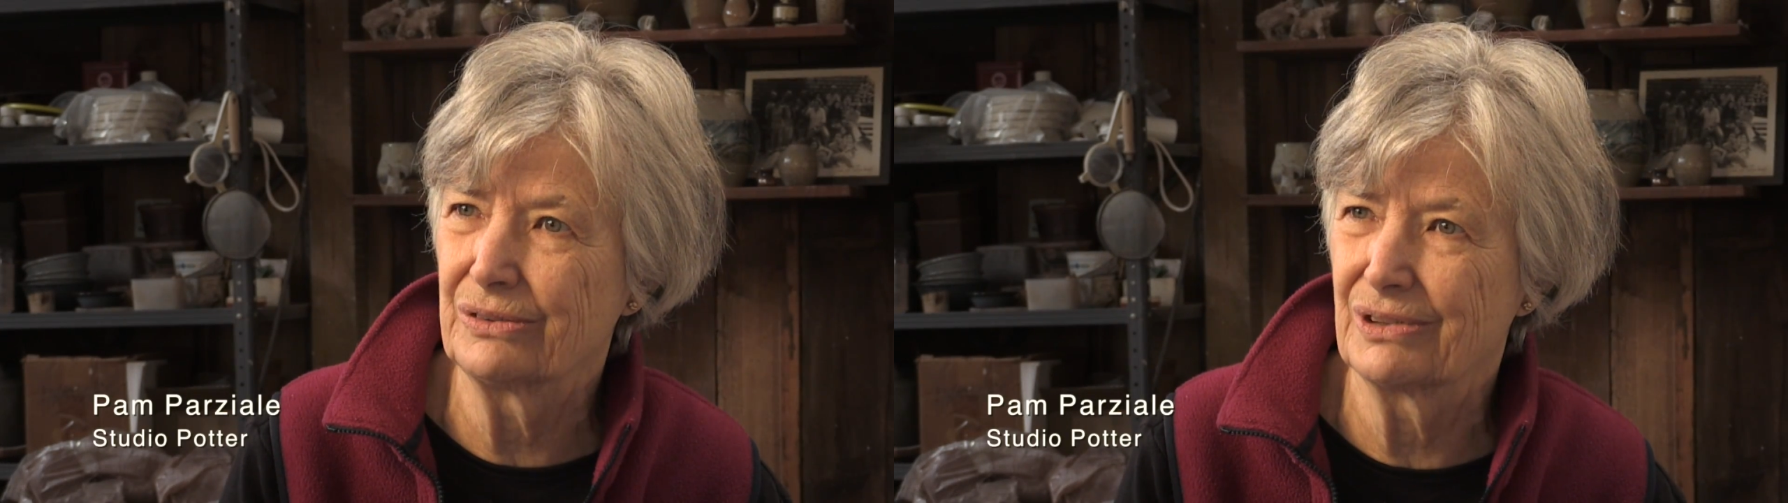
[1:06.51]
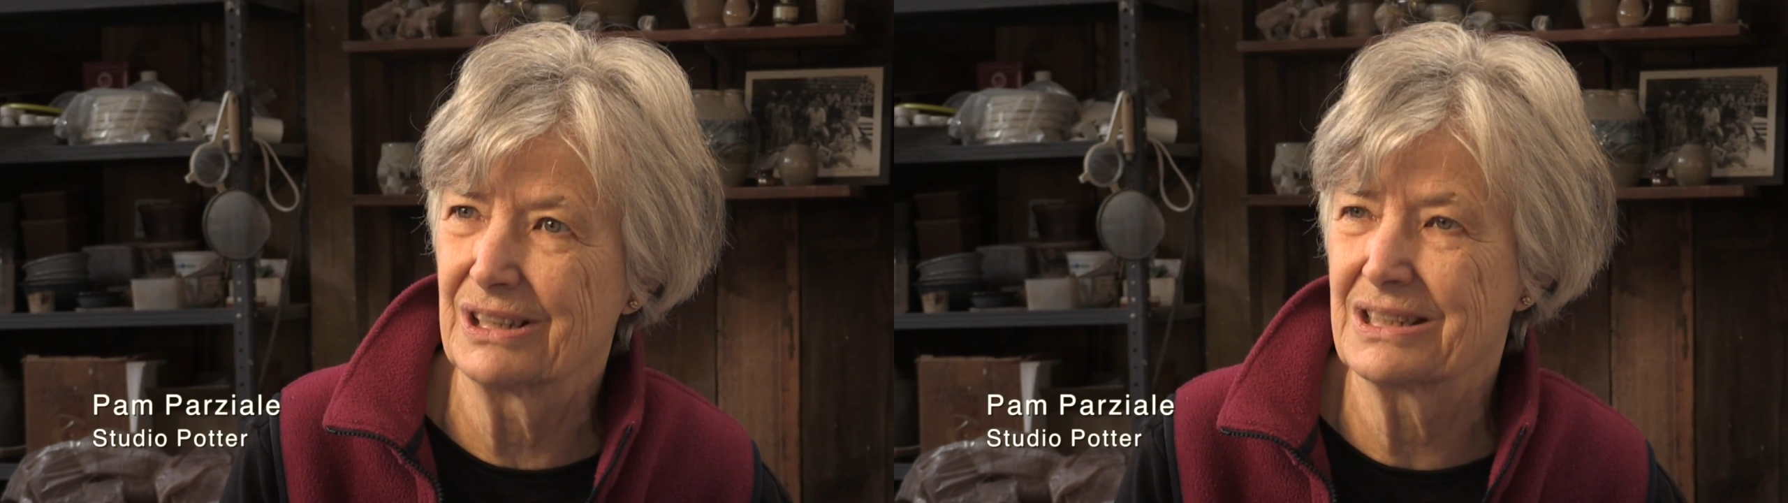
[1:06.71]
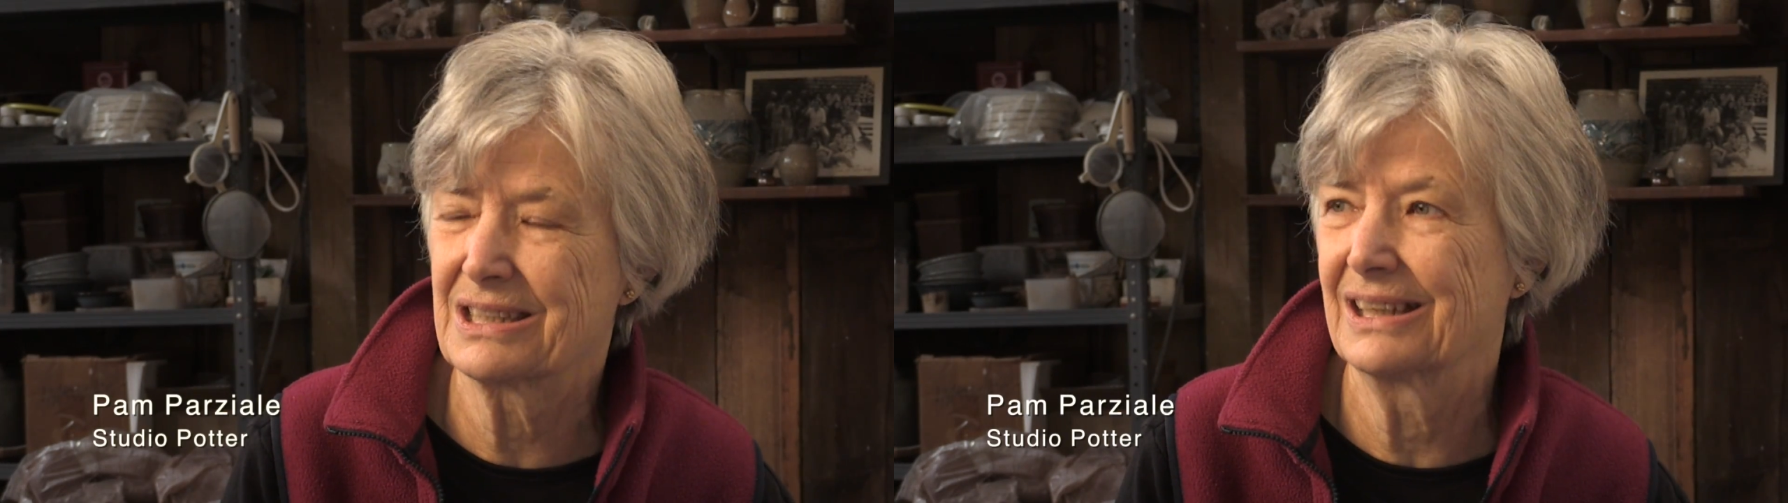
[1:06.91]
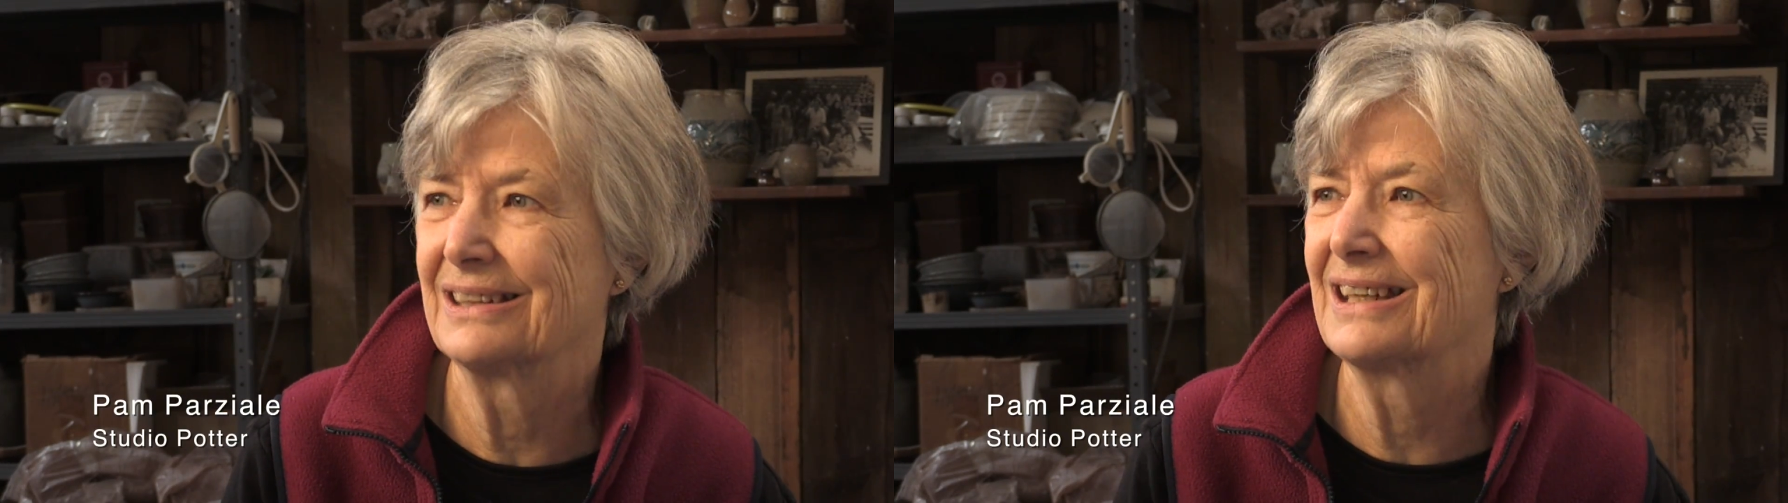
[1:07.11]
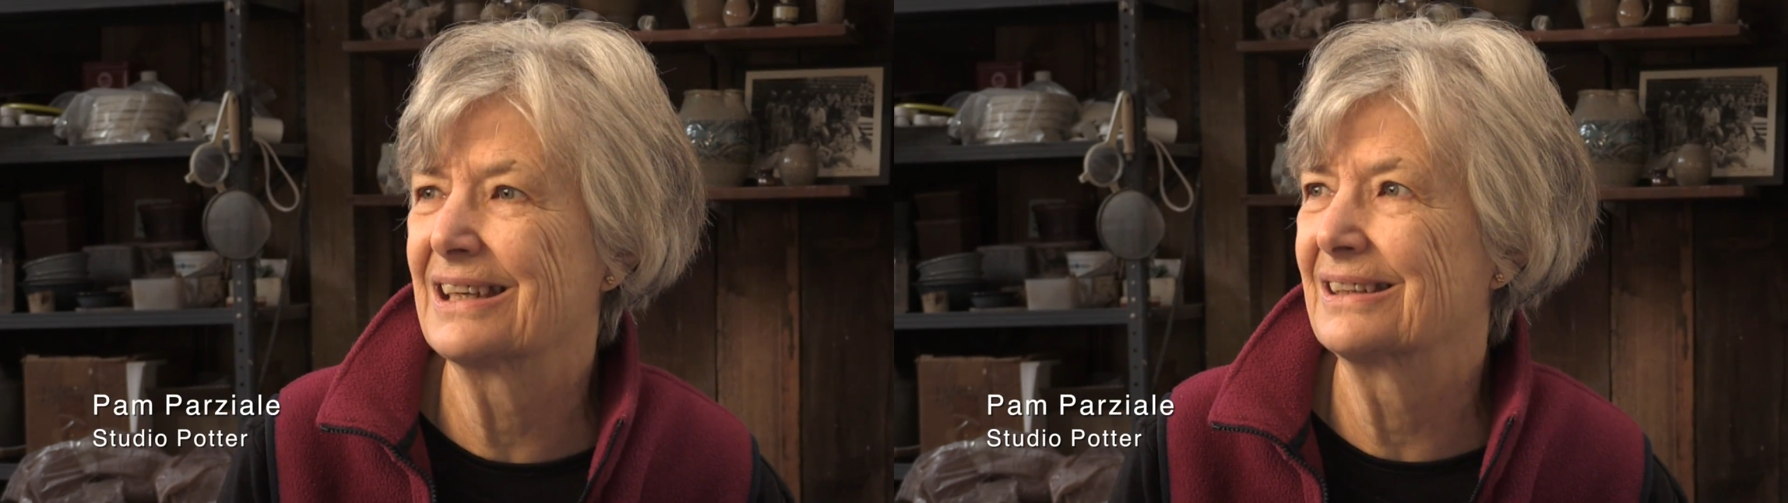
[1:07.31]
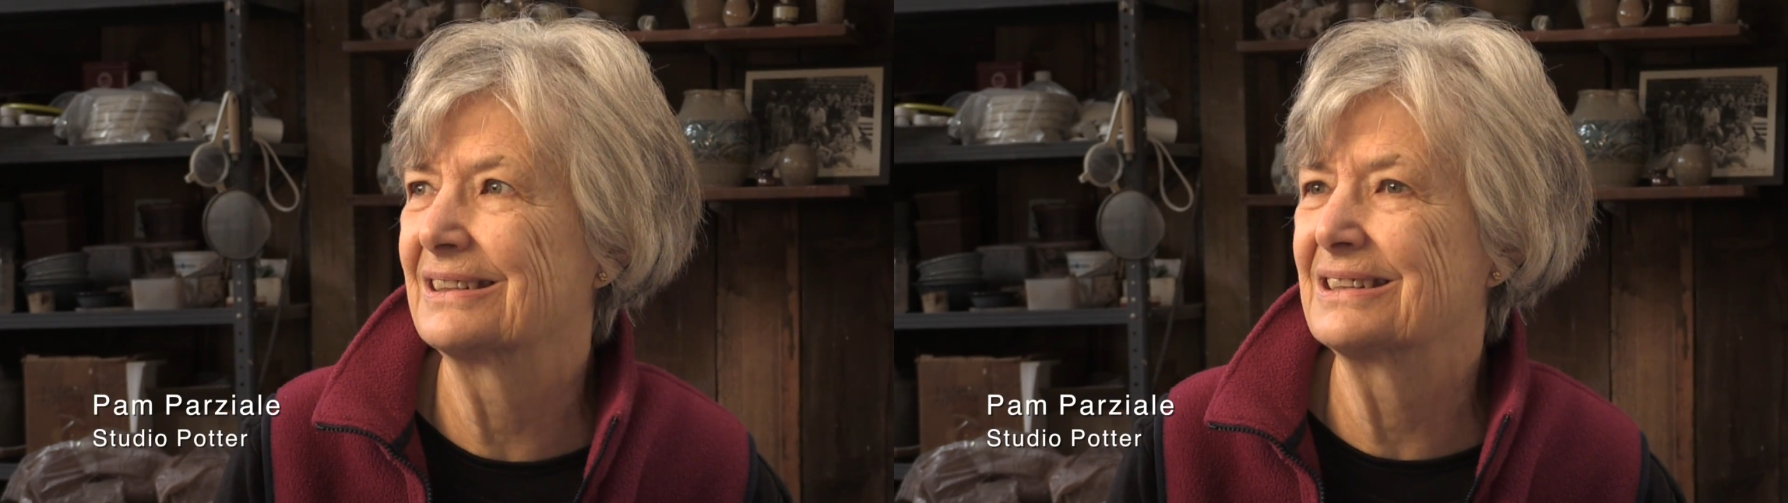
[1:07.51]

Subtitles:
of risk and at